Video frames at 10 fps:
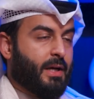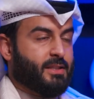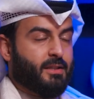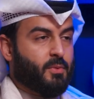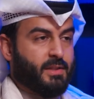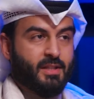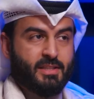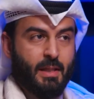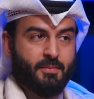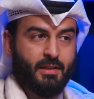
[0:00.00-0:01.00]
I actually wasn't
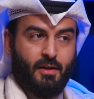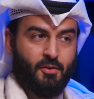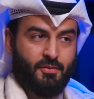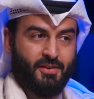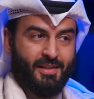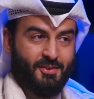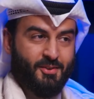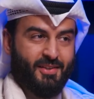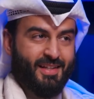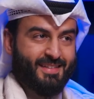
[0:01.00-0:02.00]
accepted. I don't know if you
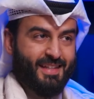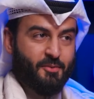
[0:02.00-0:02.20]
know that.